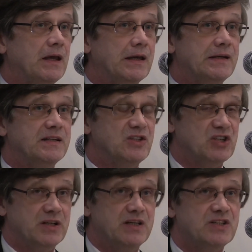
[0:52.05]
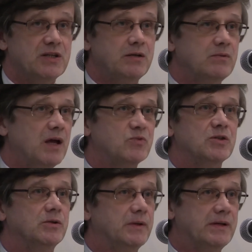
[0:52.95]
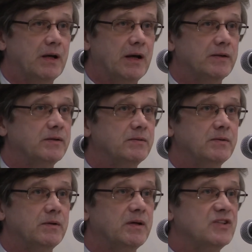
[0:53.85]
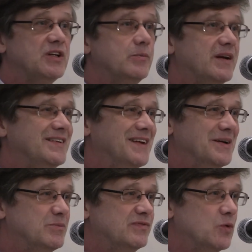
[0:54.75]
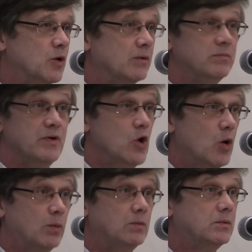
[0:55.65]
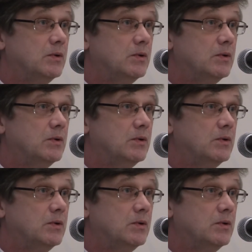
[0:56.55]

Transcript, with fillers: And is it easy? Absolutely not. Has anybody done it before? No.